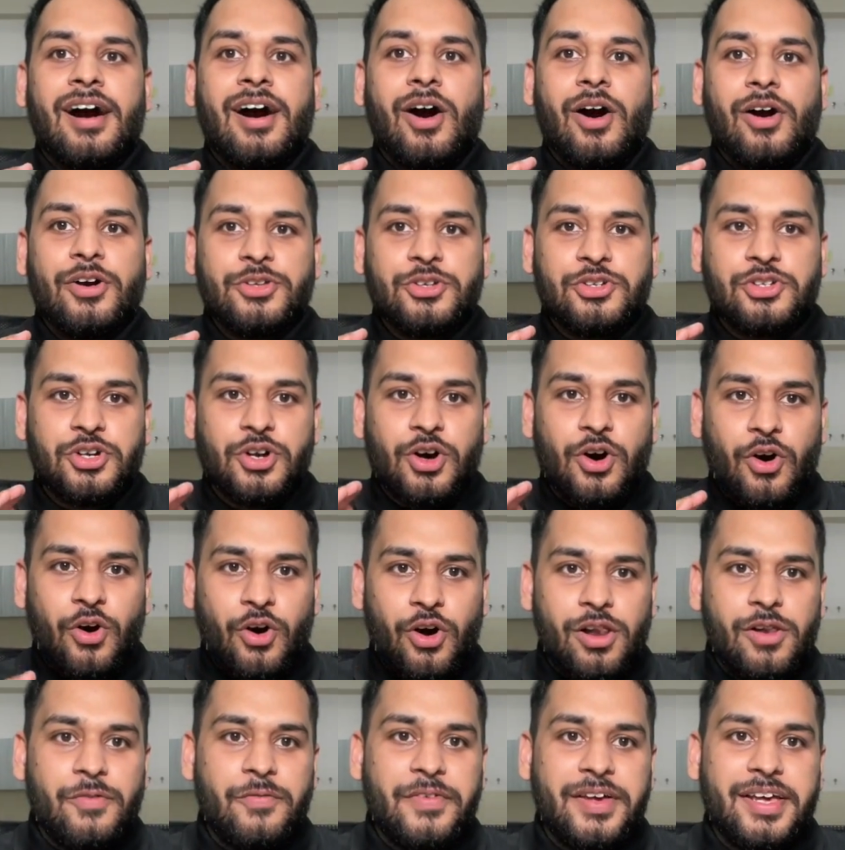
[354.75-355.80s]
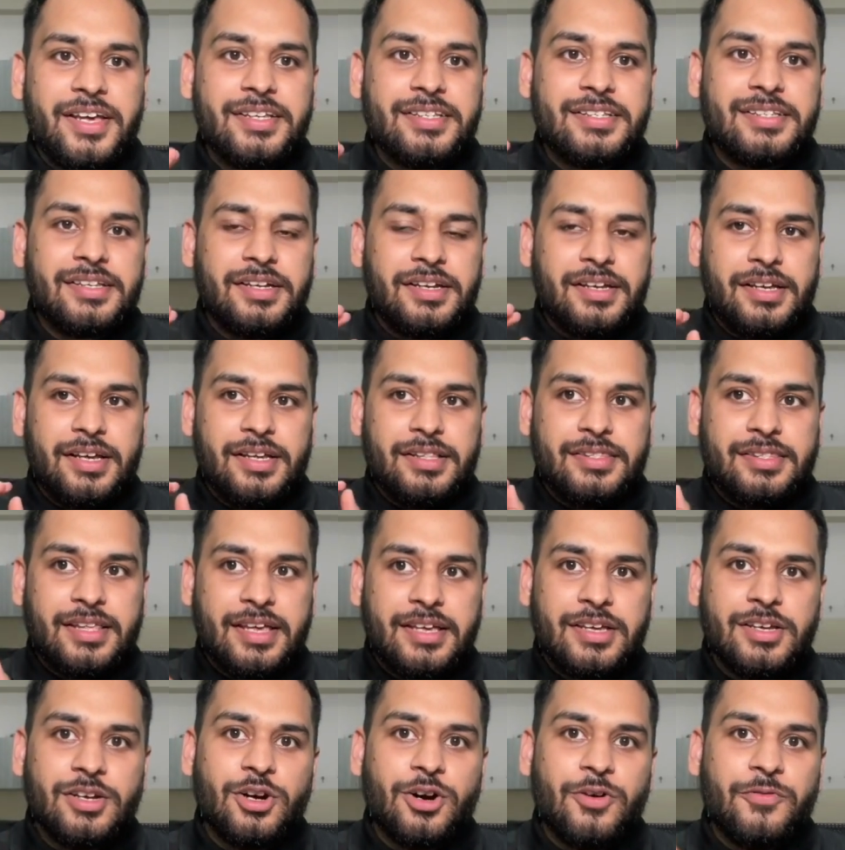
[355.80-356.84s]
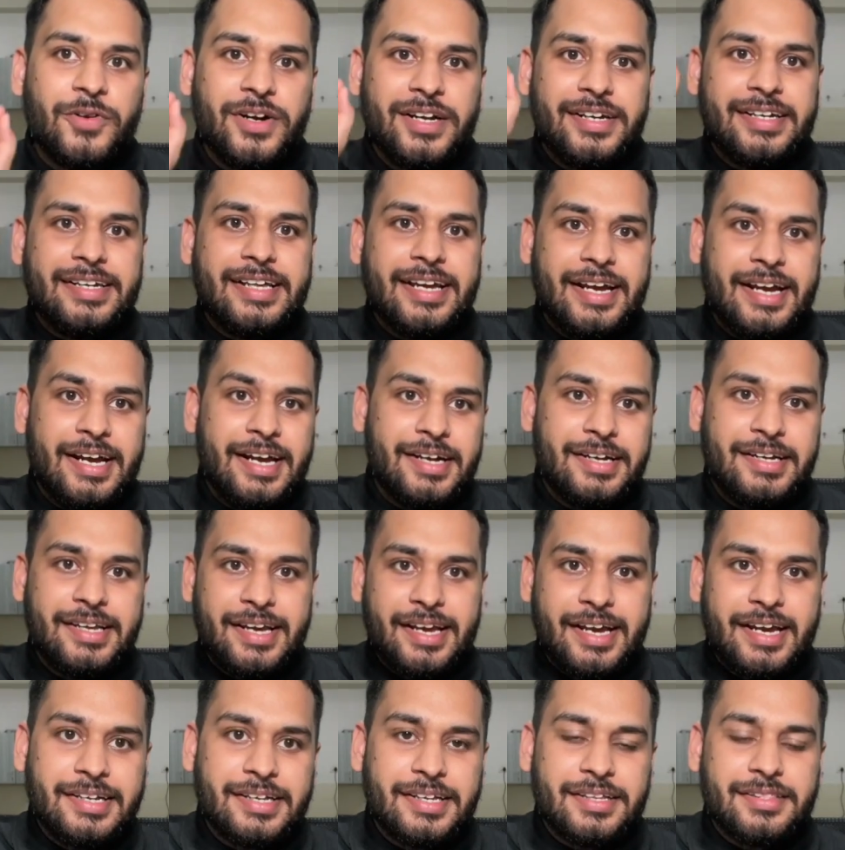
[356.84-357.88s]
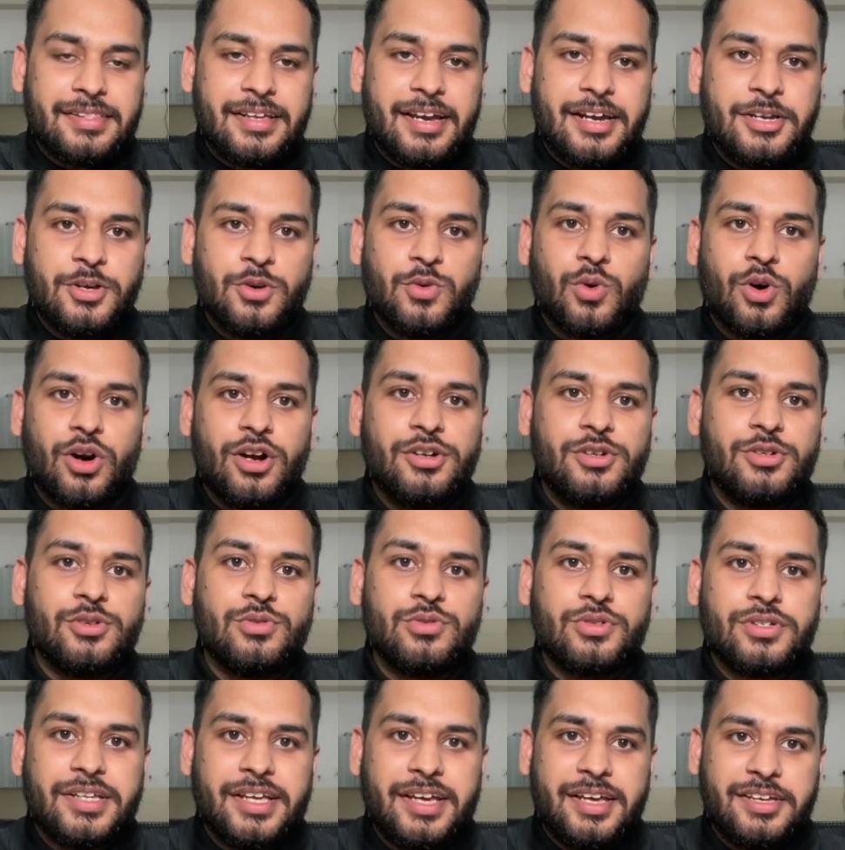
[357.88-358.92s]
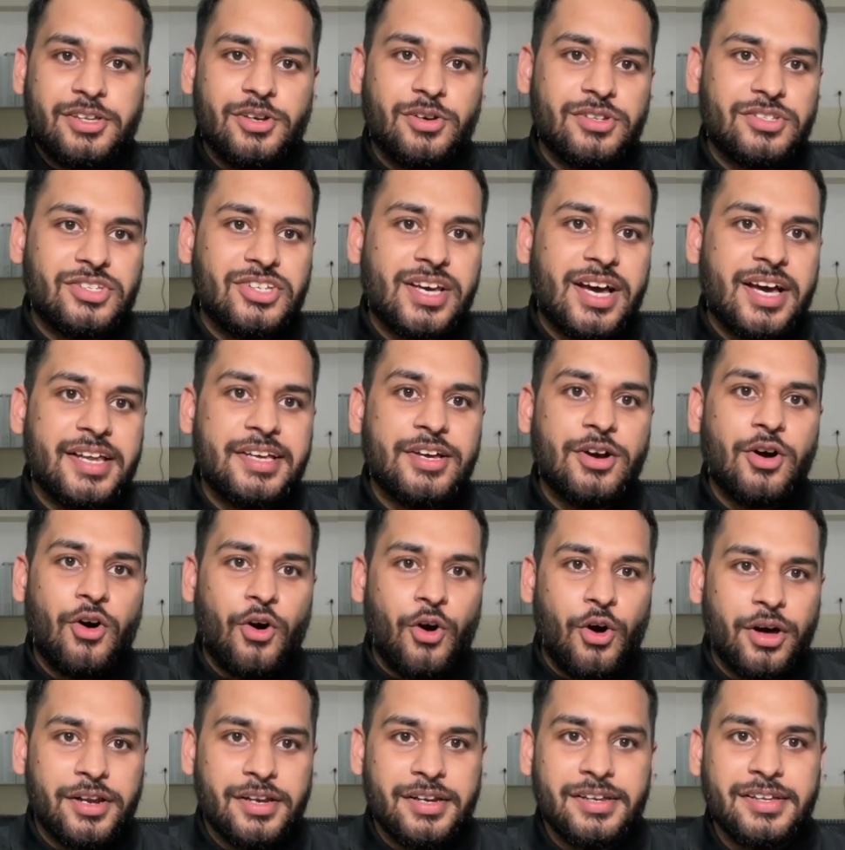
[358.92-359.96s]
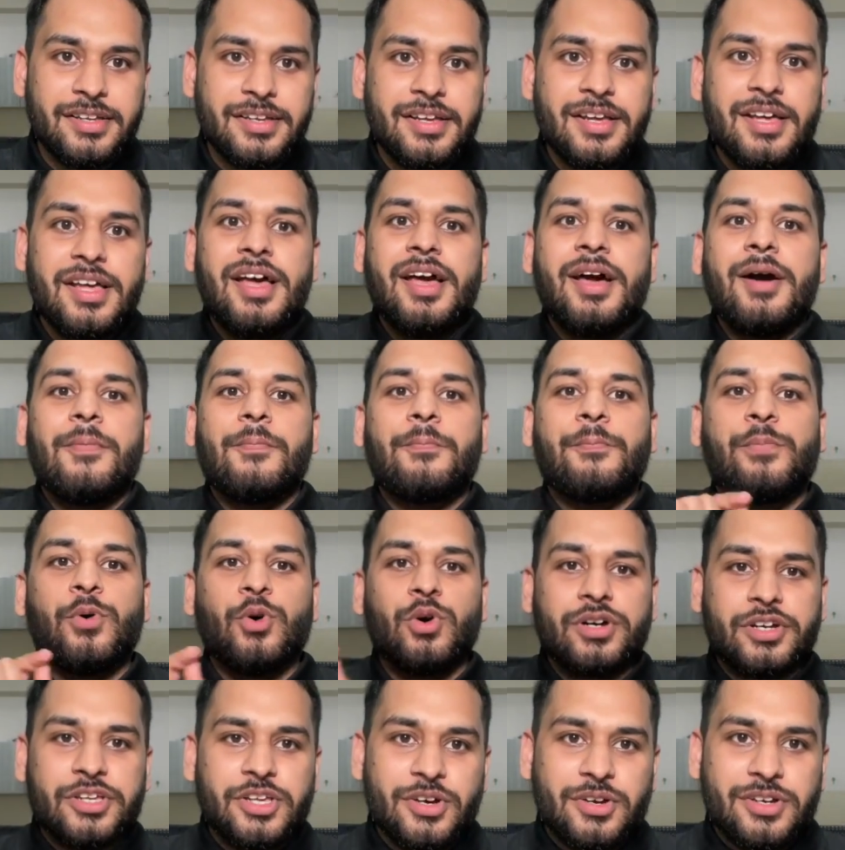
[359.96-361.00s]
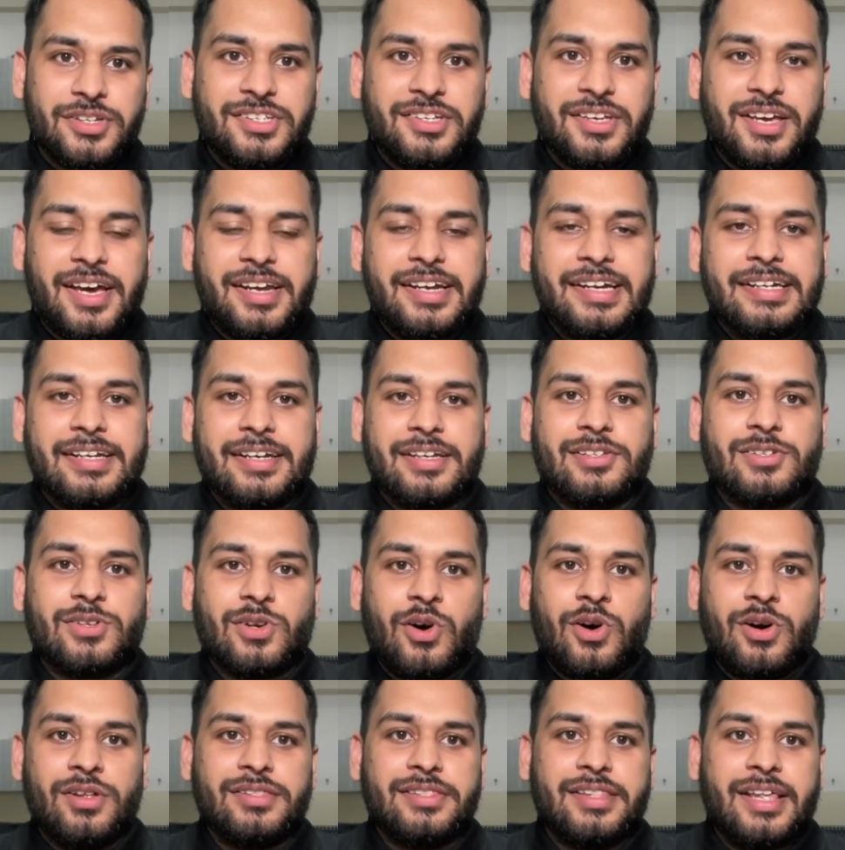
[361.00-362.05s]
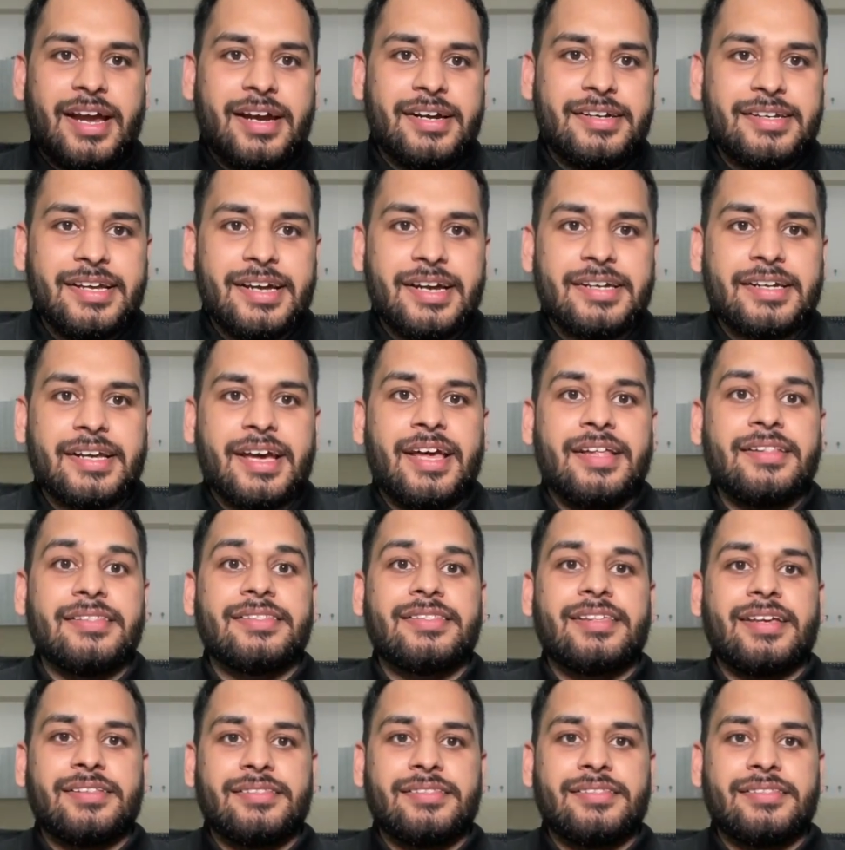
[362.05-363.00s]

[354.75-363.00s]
you should always think of a date that you want to take your GRE on, book your GRE test on that date, and then